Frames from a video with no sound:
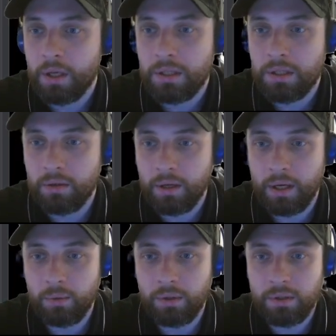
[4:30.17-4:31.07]
So
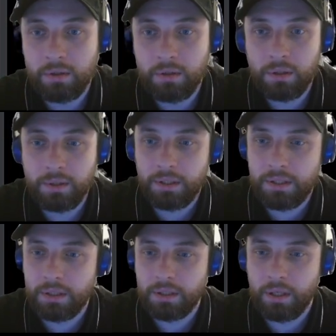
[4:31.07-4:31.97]
we'll do assert loaded,
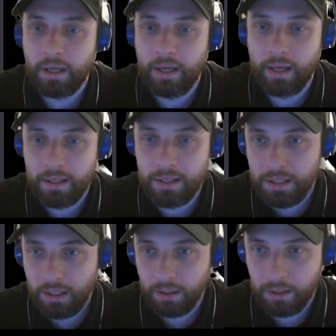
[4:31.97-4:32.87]
and
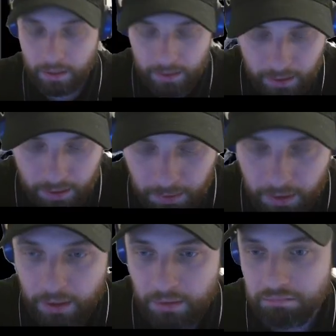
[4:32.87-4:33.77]
technically it's gonna be like